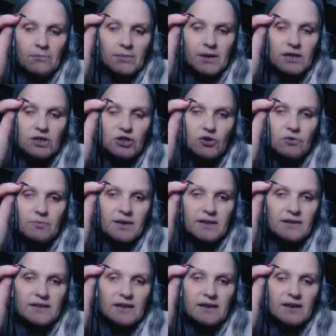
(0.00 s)
Please show me
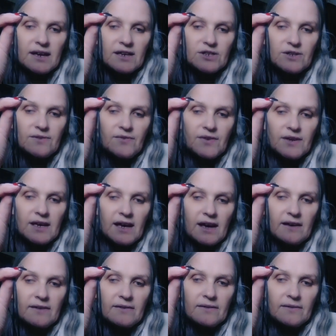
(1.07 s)
the direction for
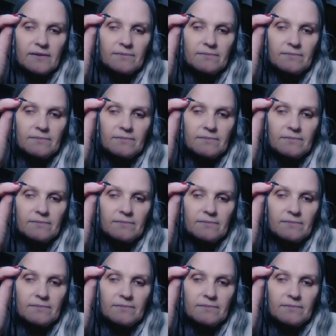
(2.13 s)
yes.